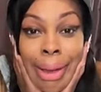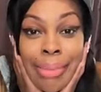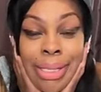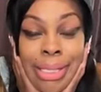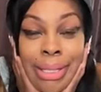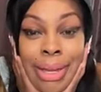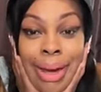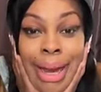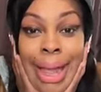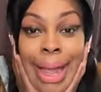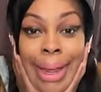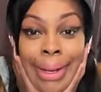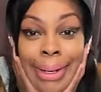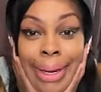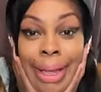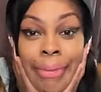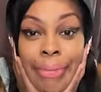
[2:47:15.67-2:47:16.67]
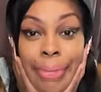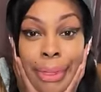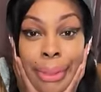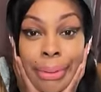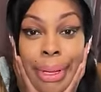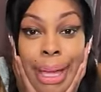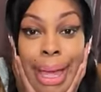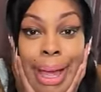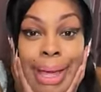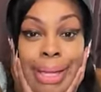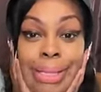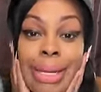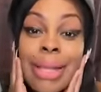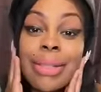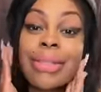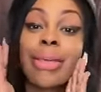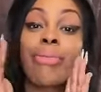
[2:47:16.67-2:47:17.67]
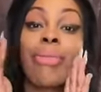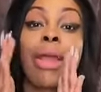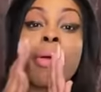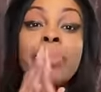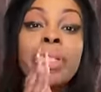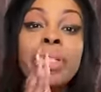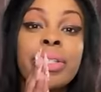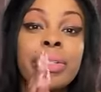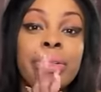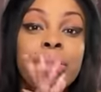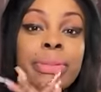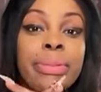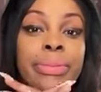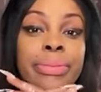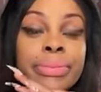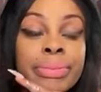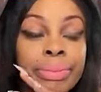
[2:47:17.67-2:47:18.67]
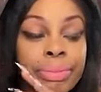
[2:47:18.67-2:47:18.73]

I'm going to start adding that for you guys. And I think what I'm going to do